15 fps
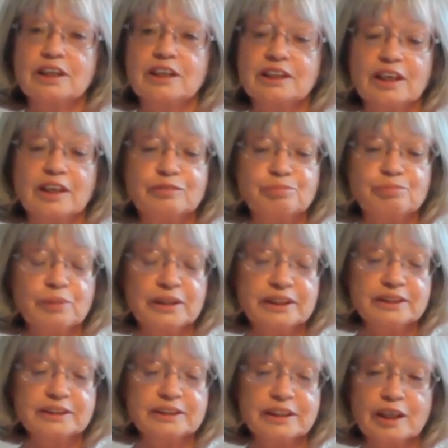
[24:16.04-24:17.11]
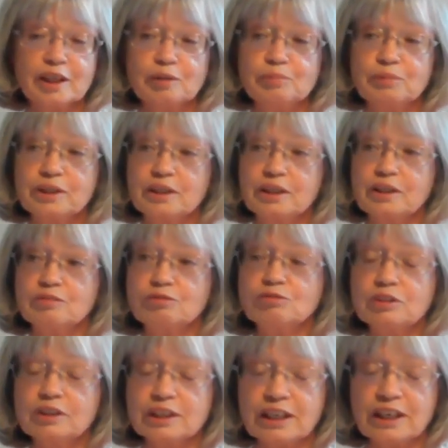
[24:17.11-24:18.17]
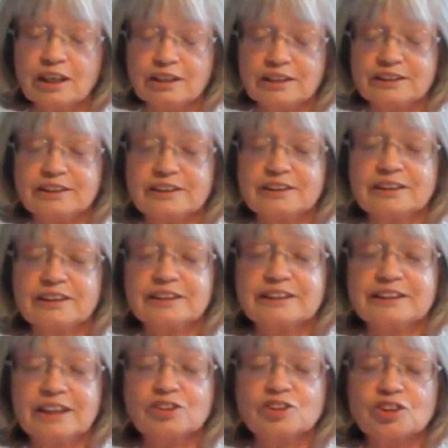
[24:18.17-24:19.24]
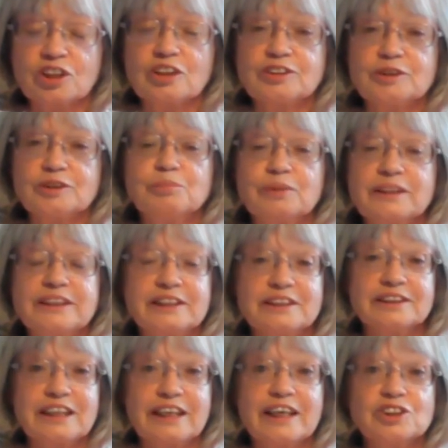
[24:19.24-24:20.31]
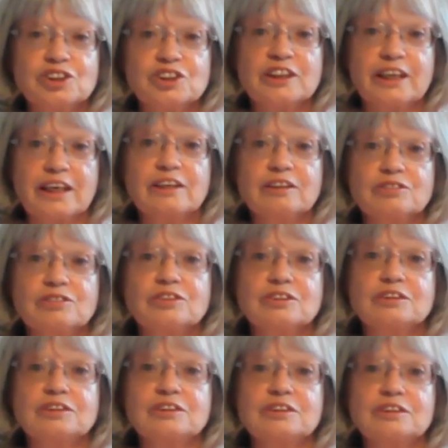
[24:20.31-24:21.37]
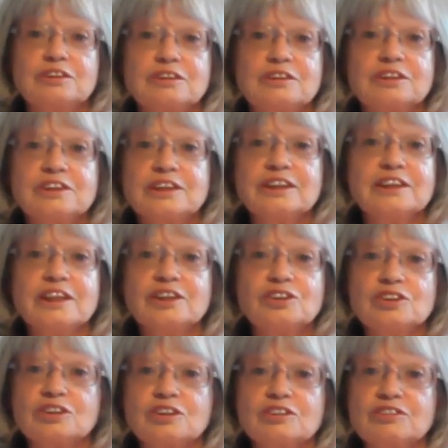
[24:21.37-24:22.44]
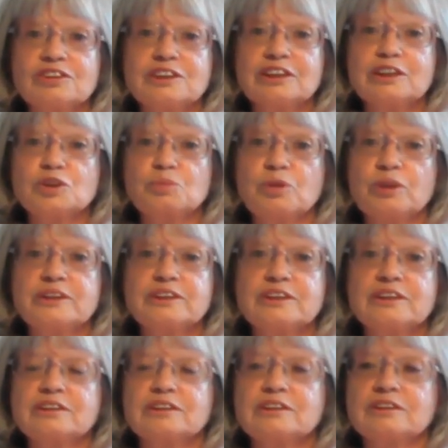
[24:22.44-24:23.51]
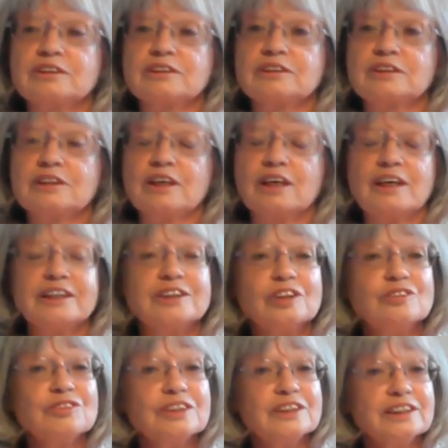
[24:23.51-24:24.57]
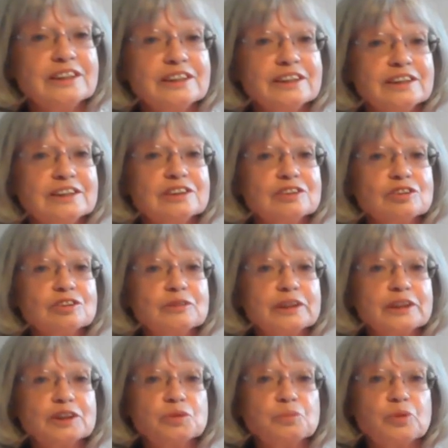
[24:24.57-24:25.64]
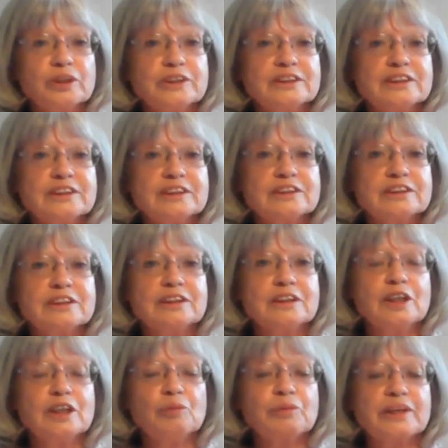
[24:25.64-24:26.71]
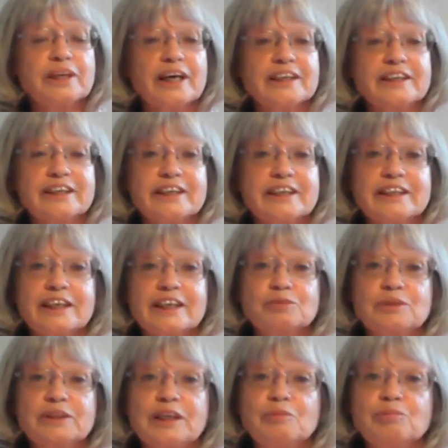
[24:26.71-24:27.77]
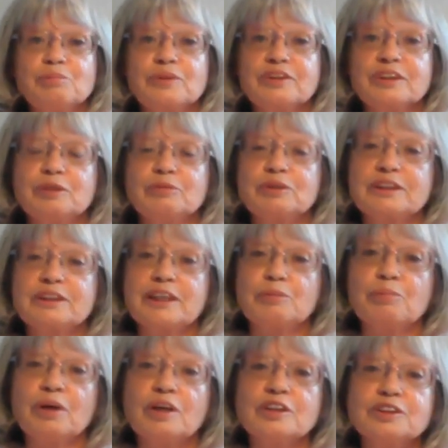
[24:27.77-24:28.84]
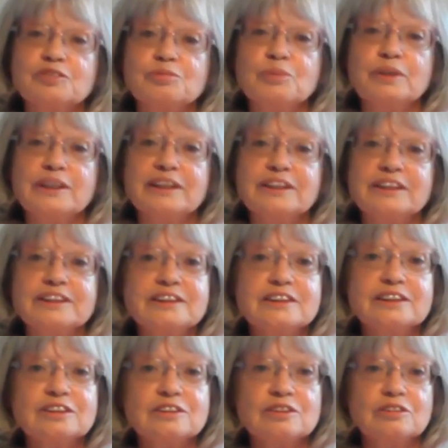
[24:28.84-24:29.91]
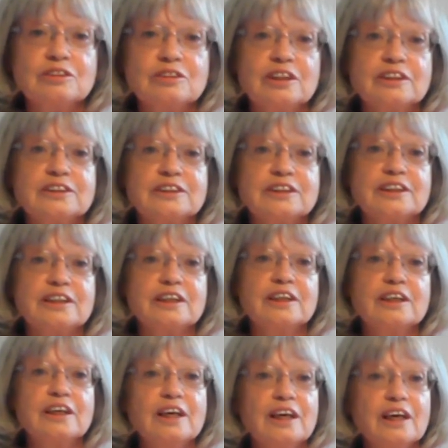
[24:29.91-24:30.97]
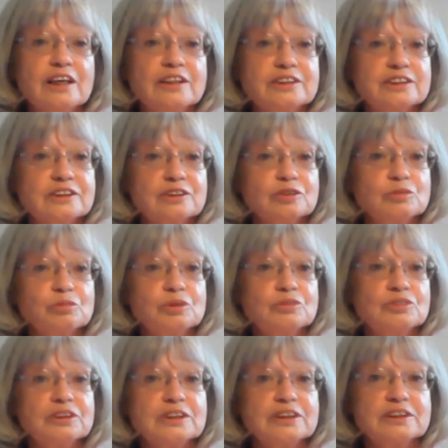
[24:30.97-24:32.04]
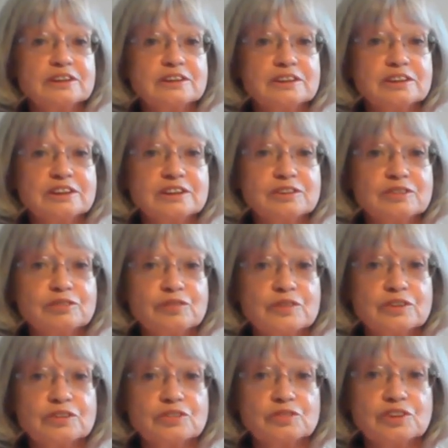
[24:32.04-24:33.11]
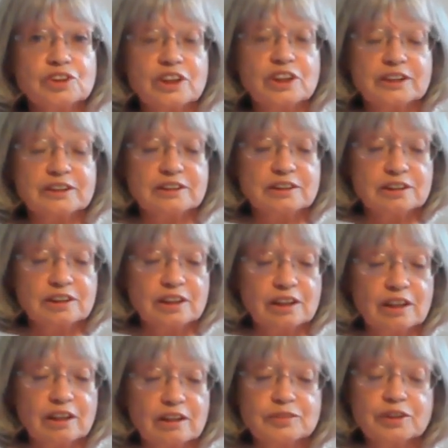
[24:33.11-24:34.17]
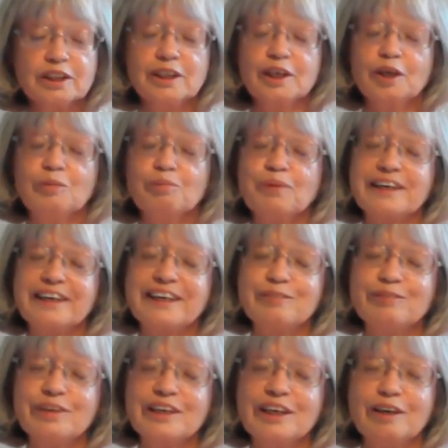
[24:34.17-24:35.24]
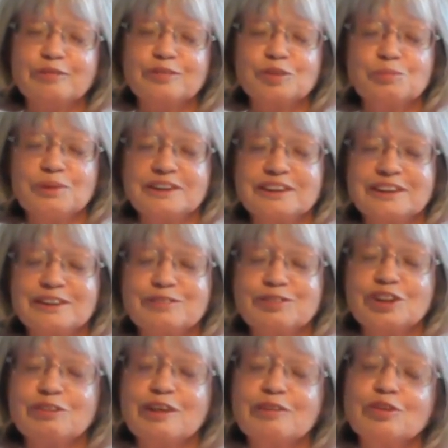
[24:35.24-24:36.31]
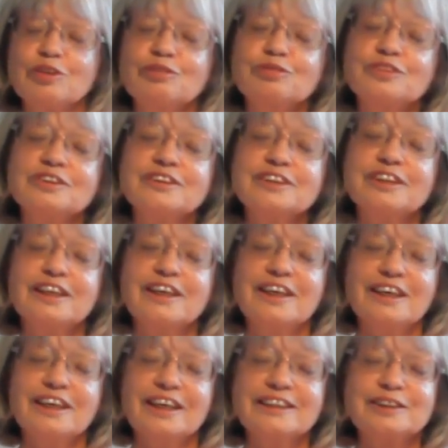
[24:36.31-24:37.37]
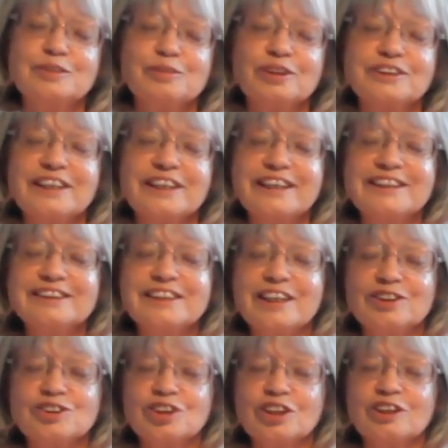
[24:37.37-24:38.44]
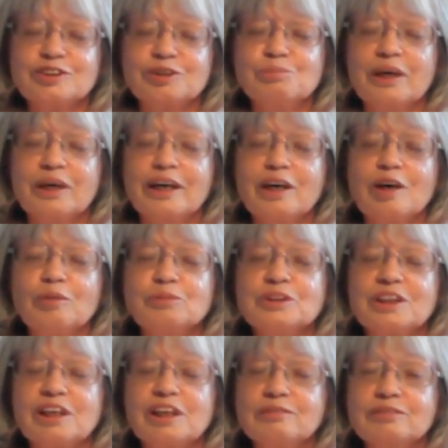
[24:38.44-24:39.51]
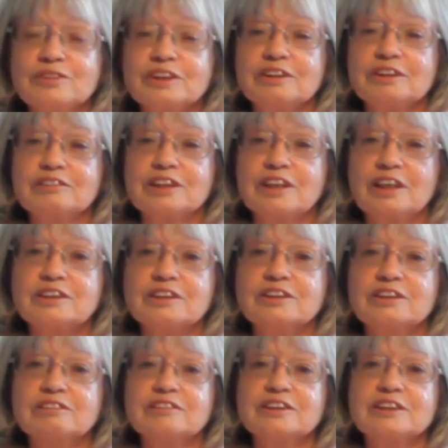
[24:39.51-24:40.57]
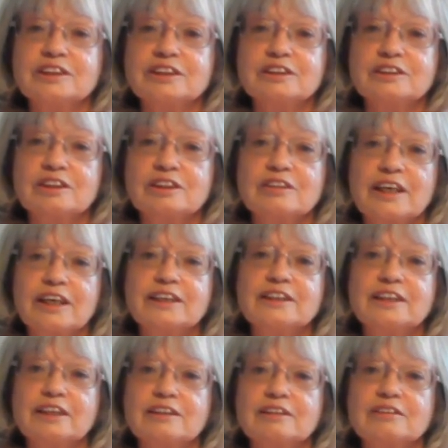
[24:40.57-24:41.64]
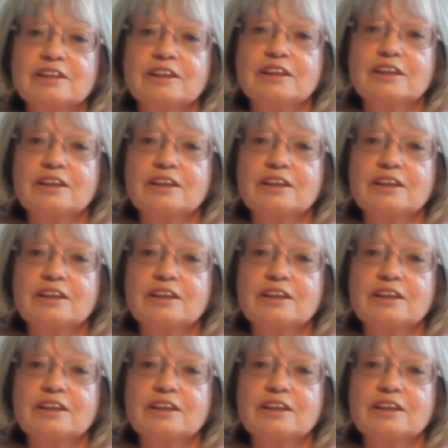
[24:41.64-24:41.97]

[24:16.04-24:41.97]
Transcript: And I've many a time realized it's that child in me that's lashing out. The teenager couldn't express it. I don't need to express it, but I can connect with empathy with that part of me that is still hurting and still wounded and still feels rejected and unloved by giving love to myself. So I've often, as it were, taken that child in my arms and loved her and hugged her and said, it's okay now.